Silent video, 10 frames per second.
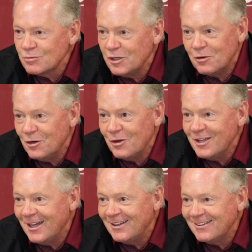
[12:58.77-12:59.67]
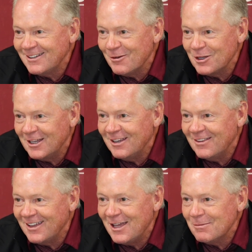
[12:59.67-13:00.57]
We don't know yet how we get in
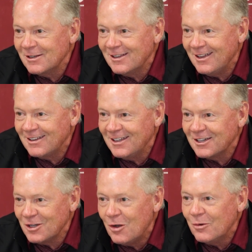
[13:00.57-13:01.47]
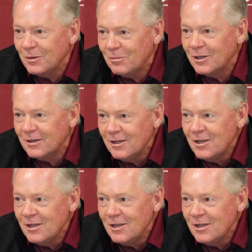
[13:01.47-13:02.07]
the game and get going, but